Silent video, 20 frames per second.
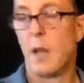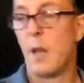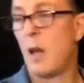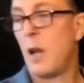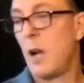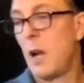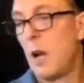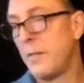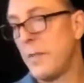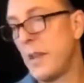
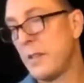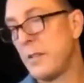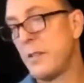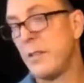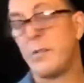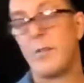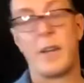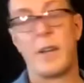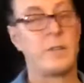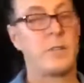Alright, if that's too
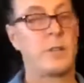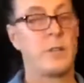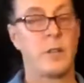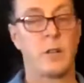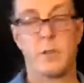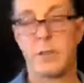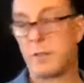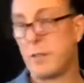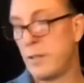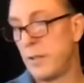fast, you can
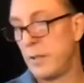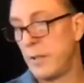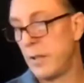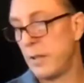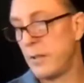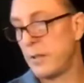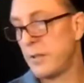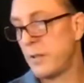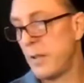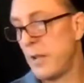always slow it
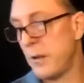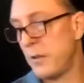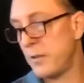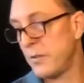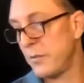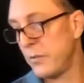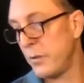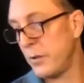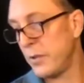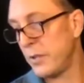down. So that was
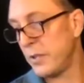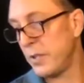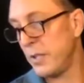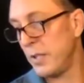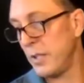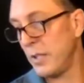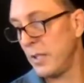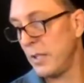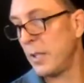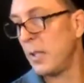
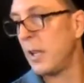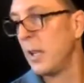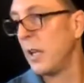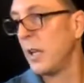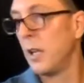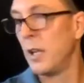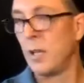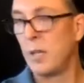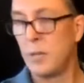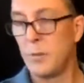14.
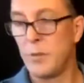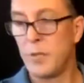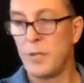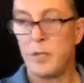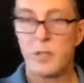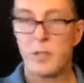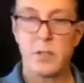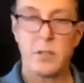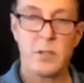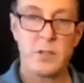Let
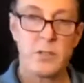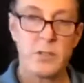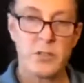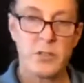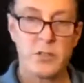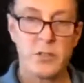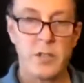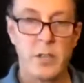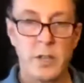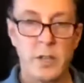me
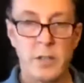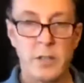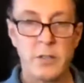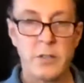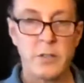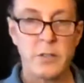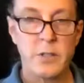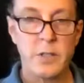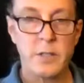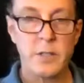share a
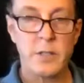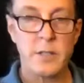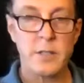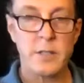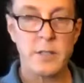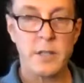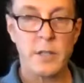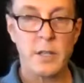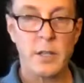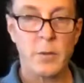screen, you can
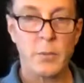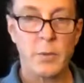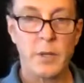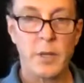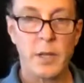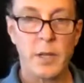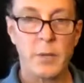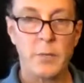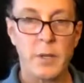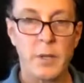see it, and I'll play
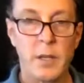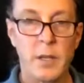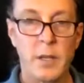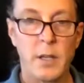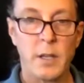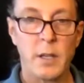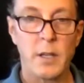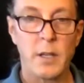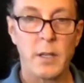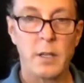them
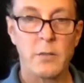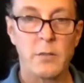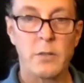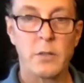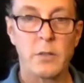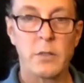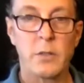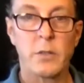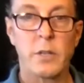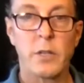again real
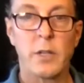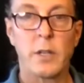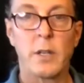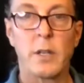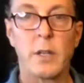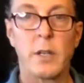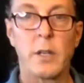quick.